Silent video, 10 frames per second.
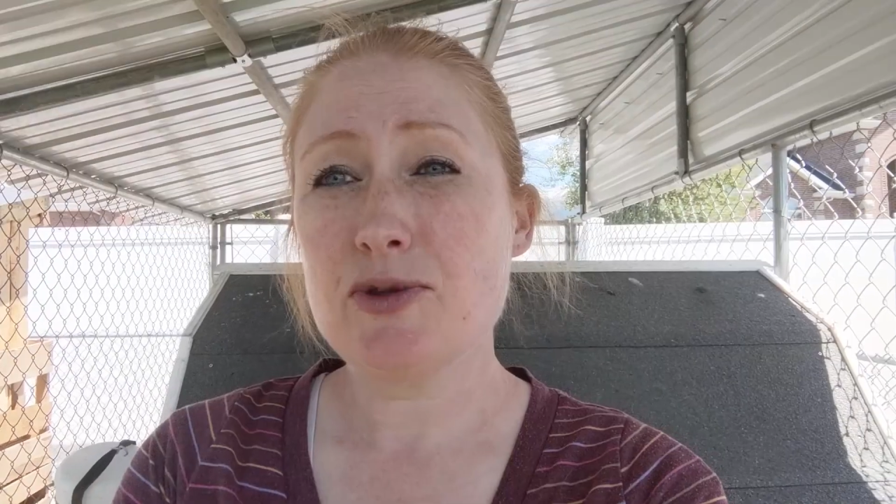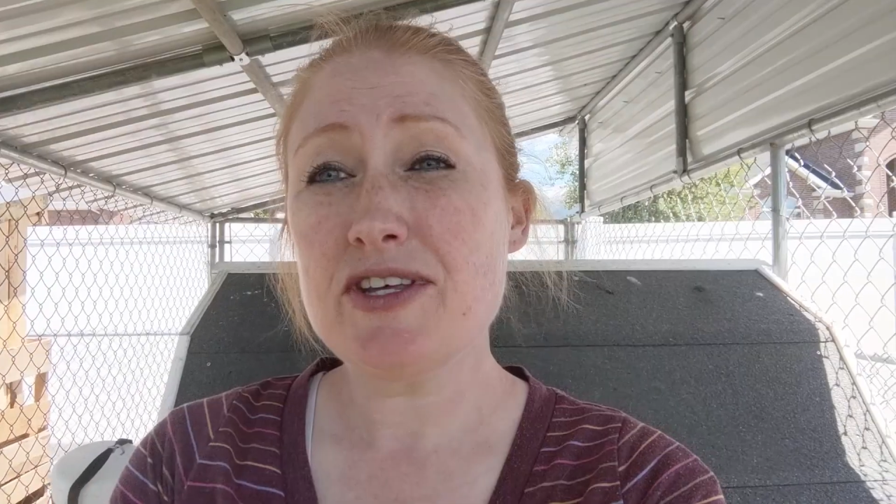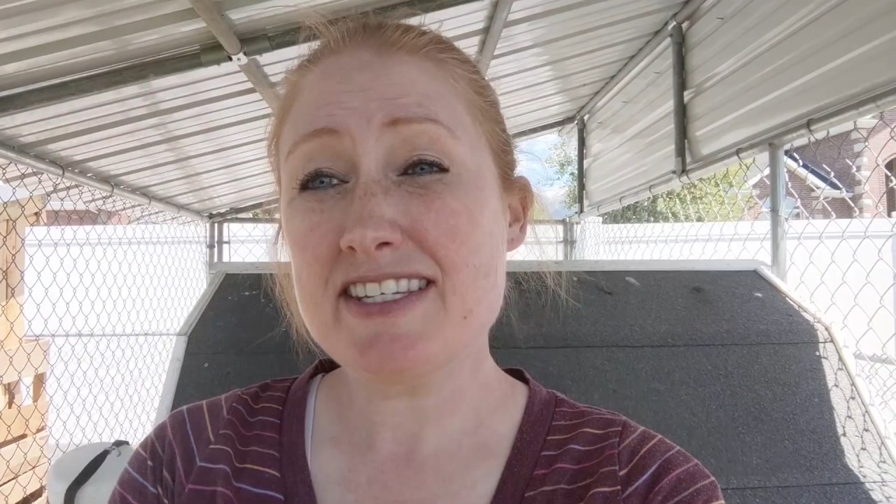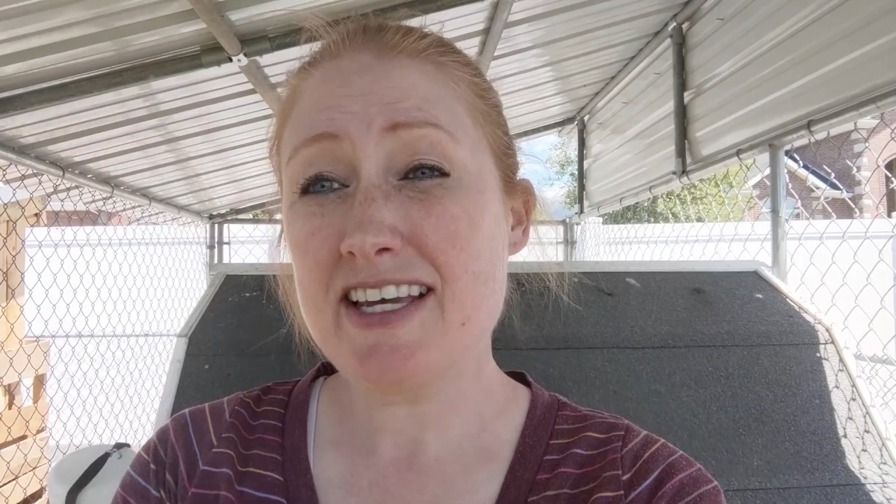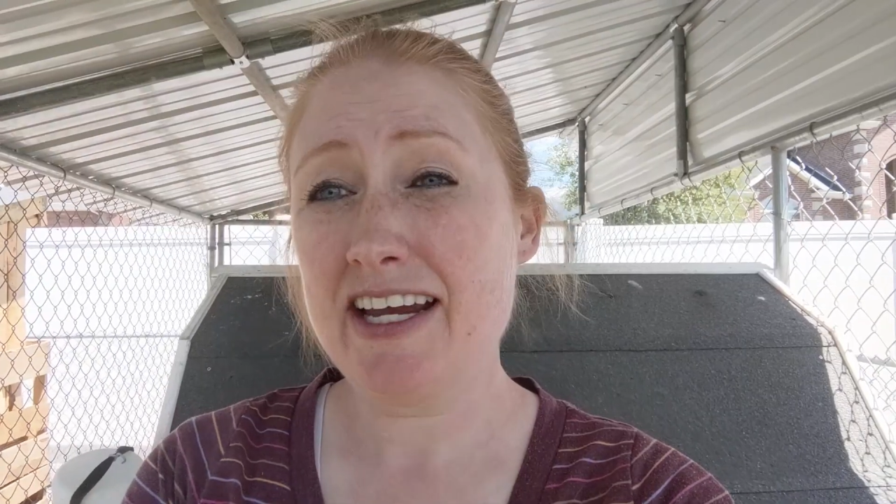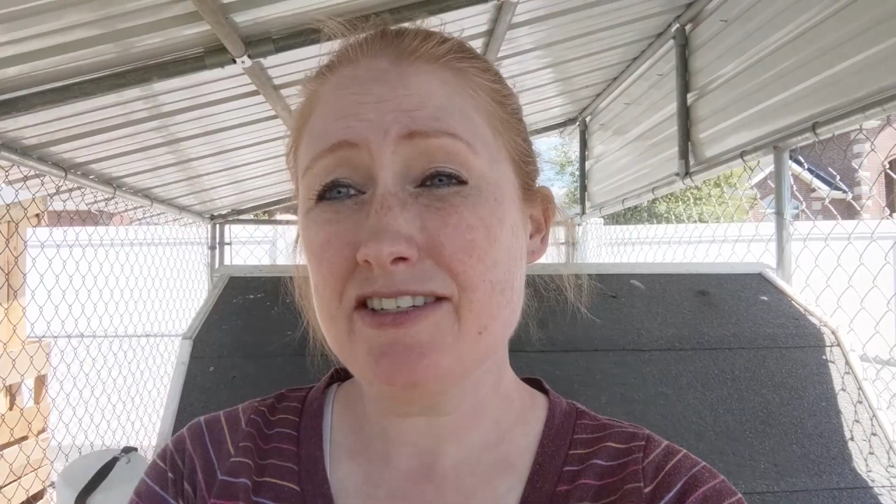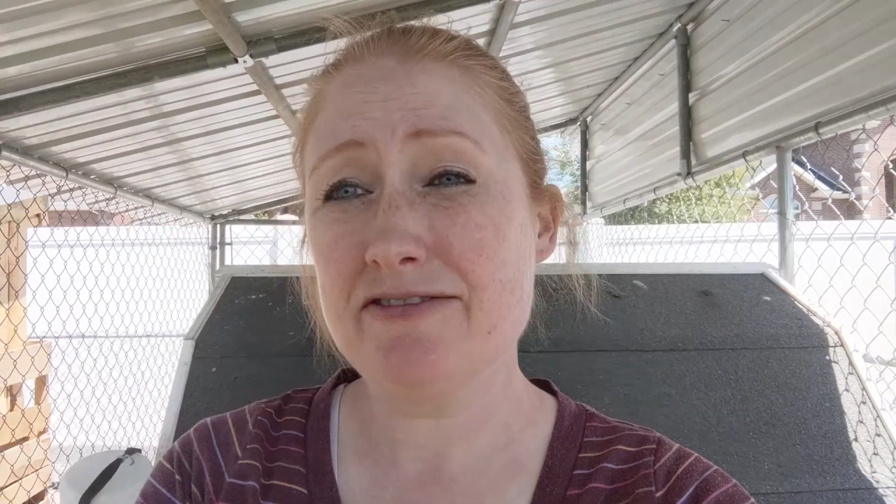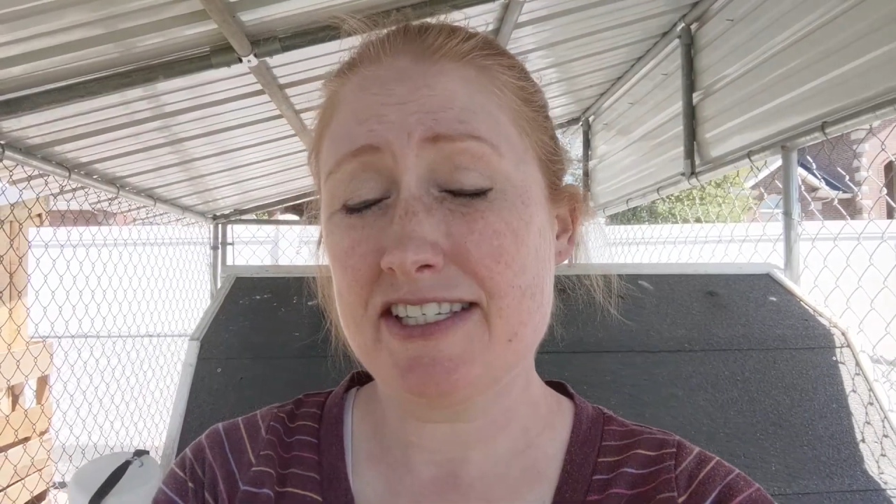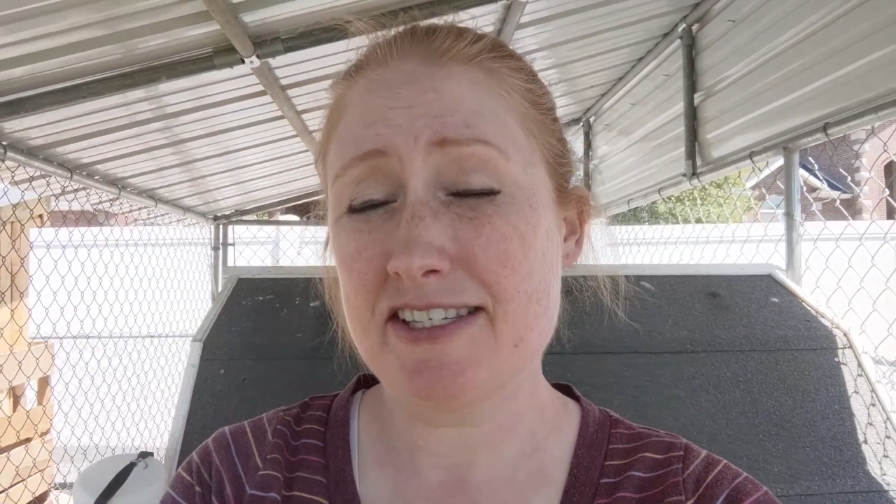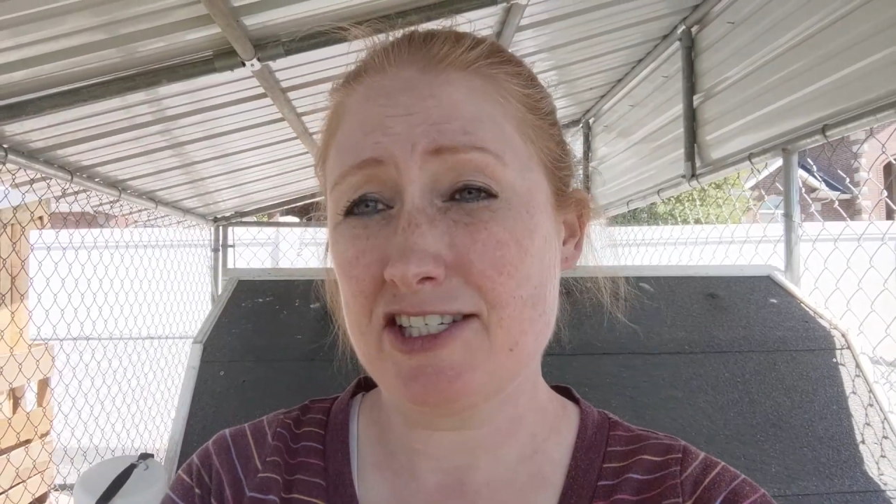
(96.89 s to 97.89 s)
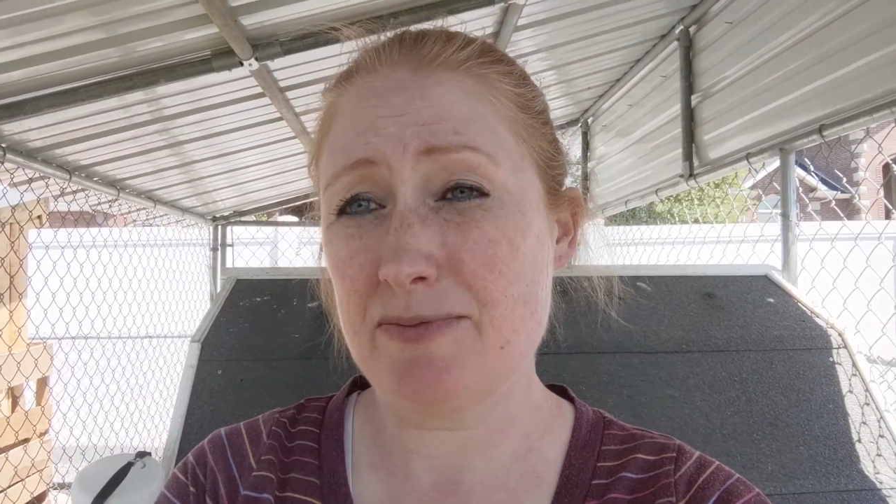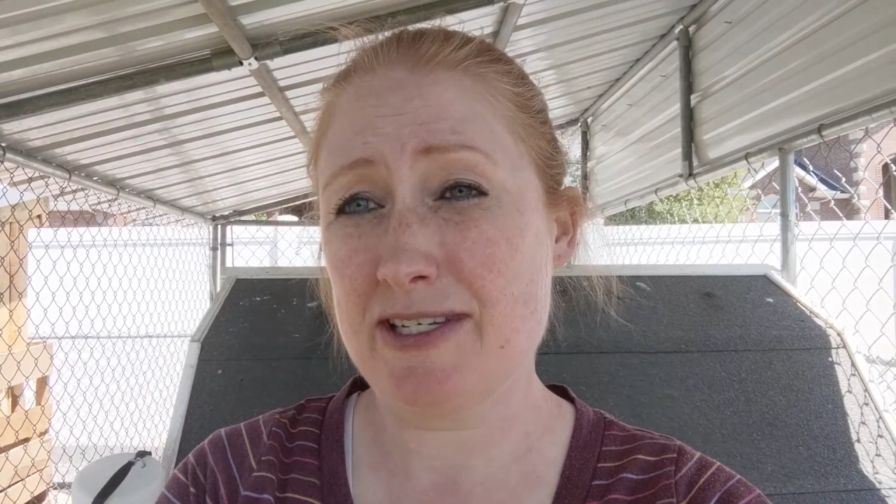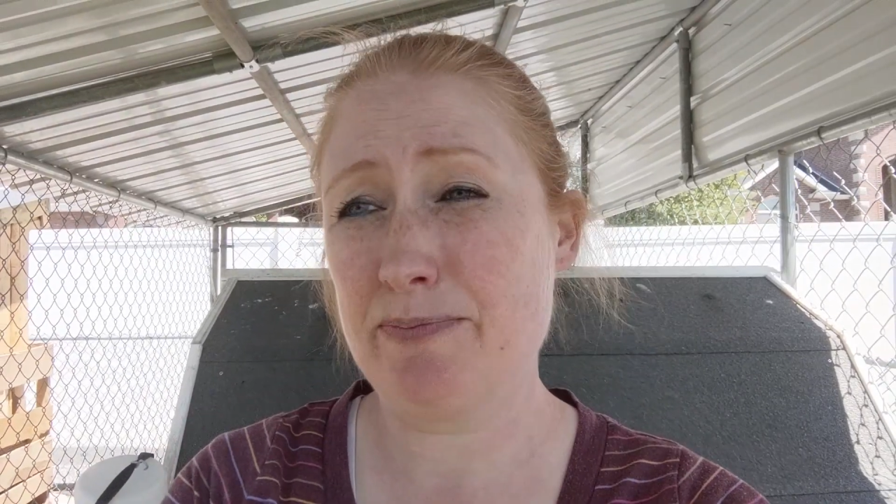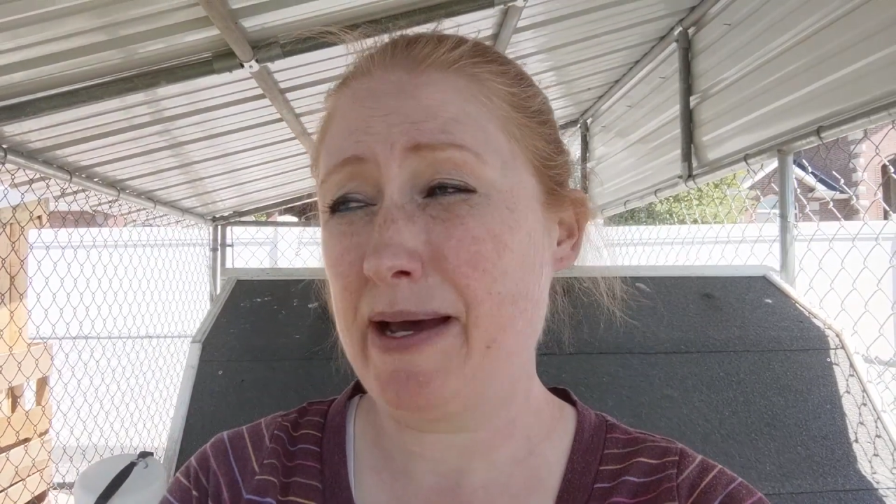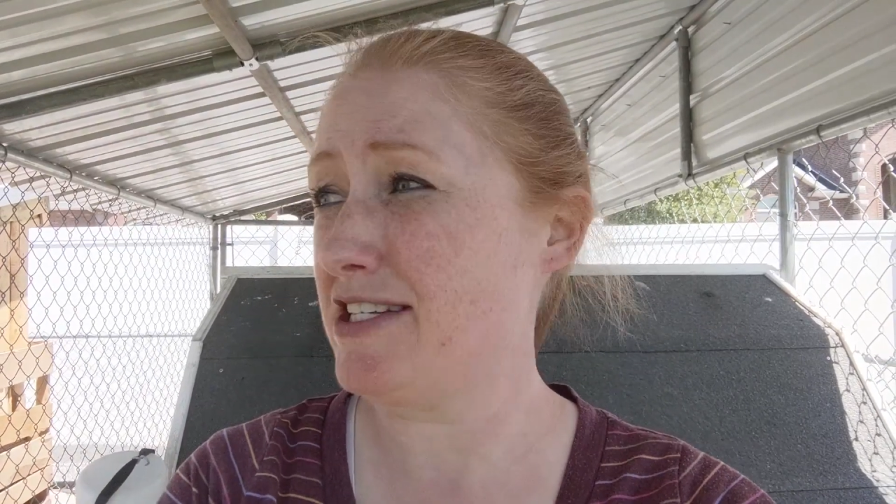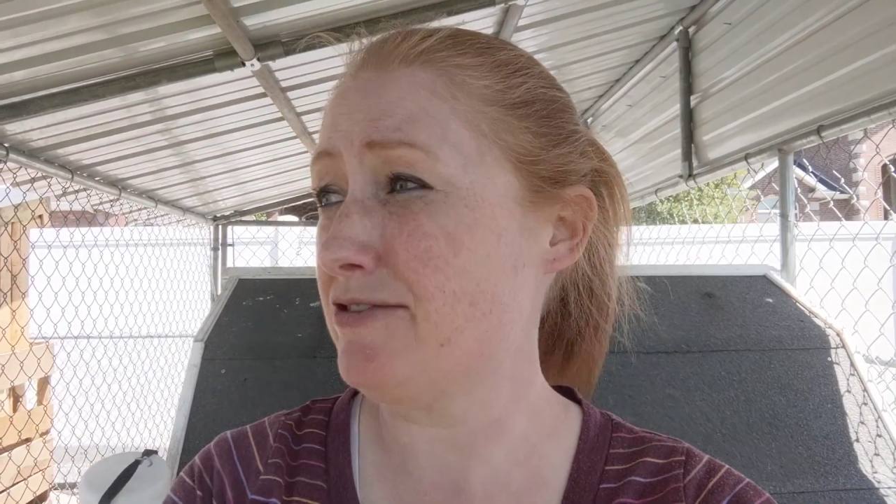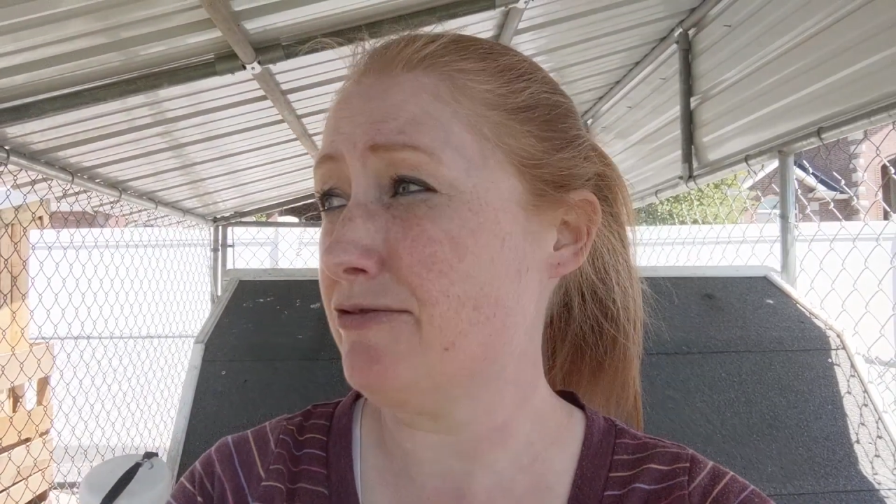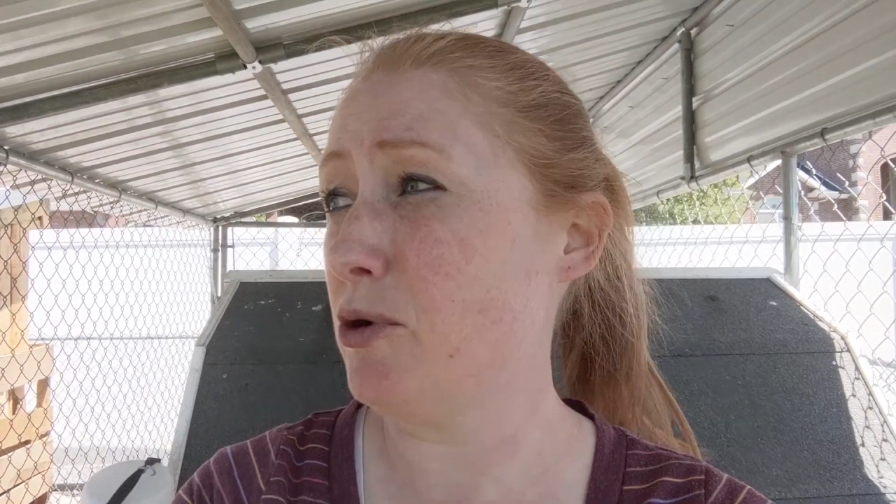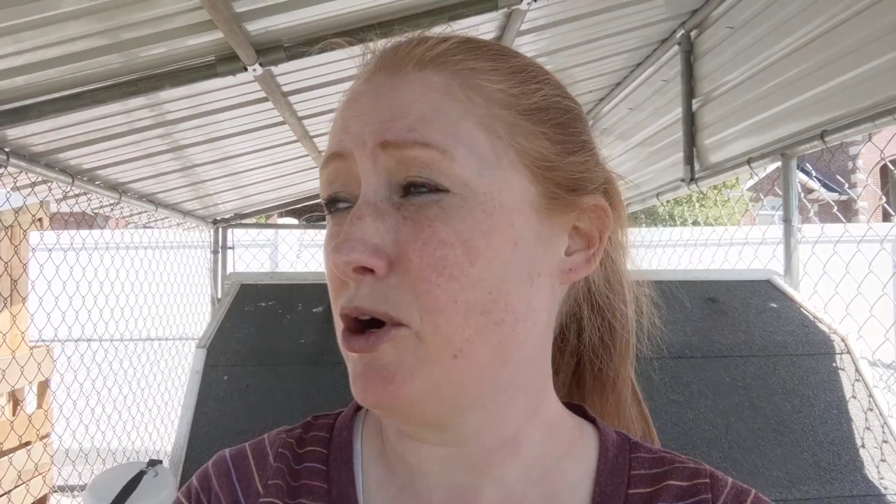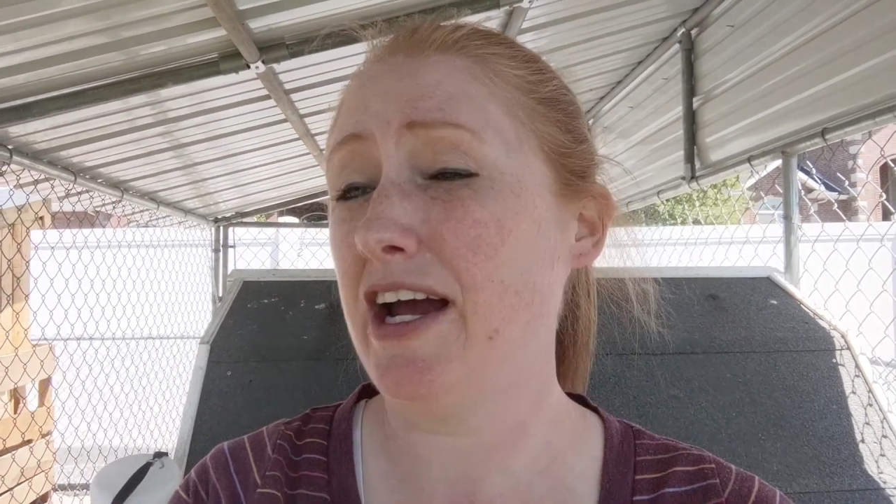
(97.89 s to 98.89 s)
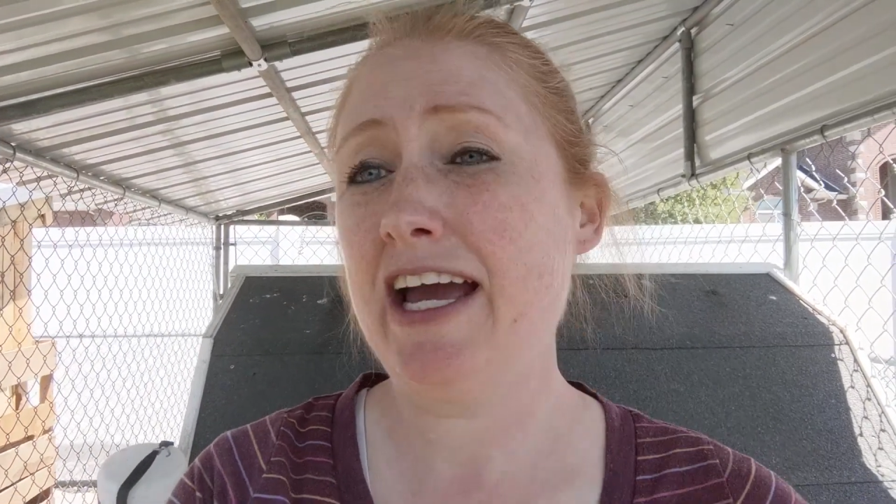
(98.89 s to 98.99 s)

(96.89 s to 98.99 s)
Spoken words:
this kind of a system is best for